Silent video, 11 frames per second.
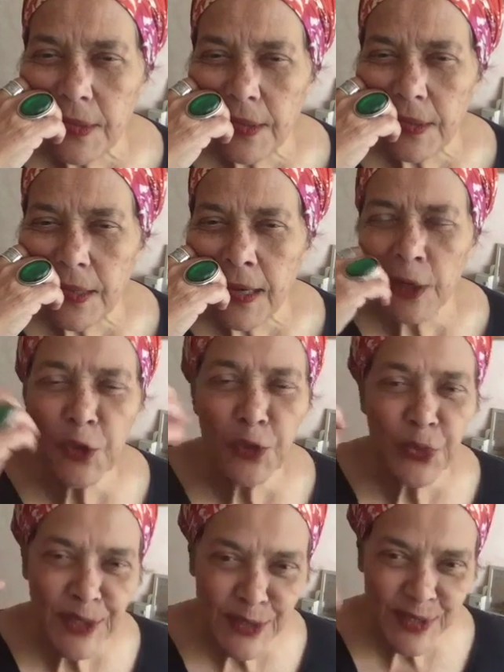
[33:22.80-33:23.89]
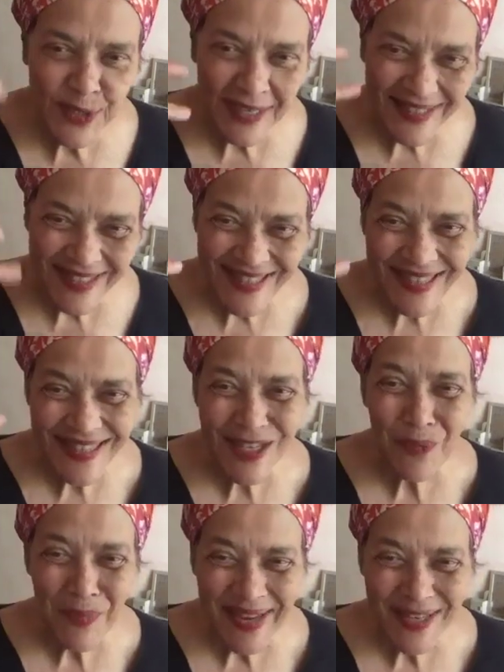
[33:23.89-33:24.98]
how do we understand that things are
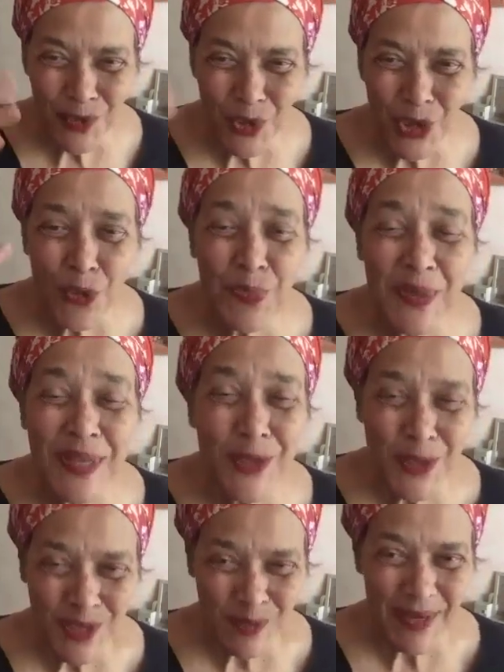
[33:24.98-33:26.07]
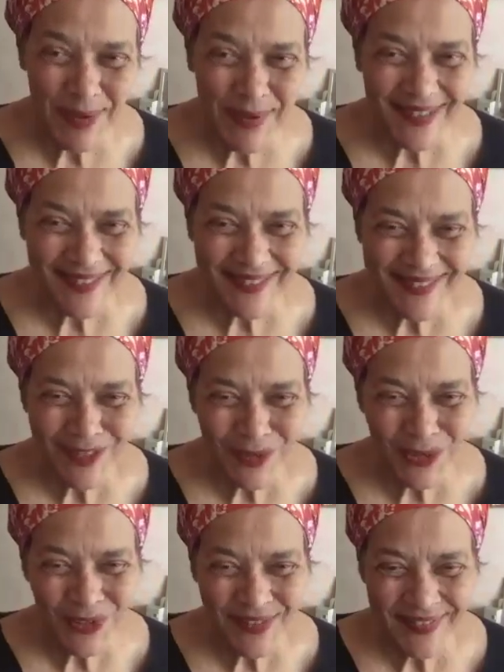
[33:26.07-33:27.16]
made? You know, an opinion is being made. You
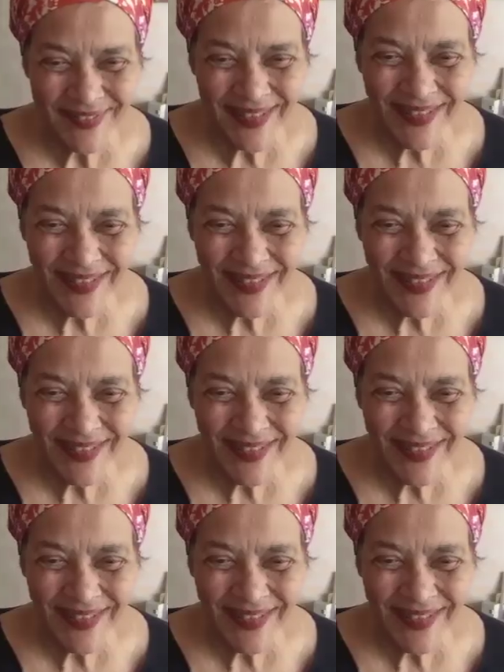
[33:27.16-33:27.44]
know, like